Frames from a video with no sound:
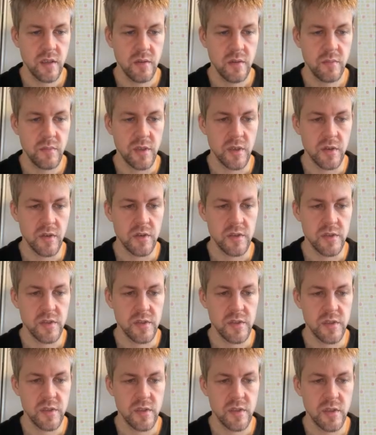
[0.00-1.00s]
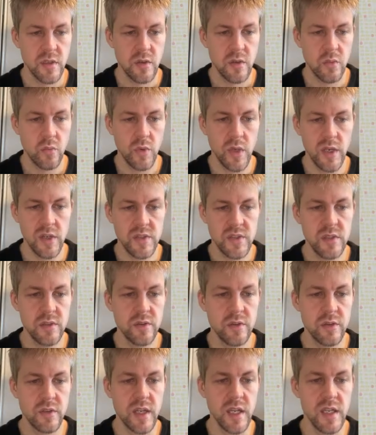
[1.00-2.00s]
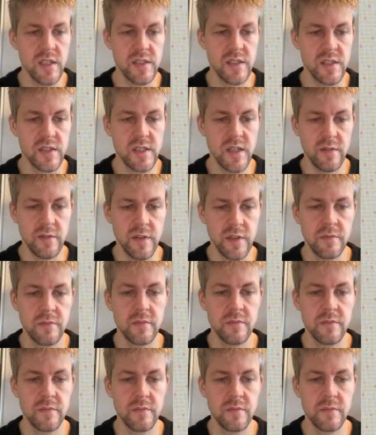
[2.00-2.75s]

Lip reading: Because we are still not getting 7.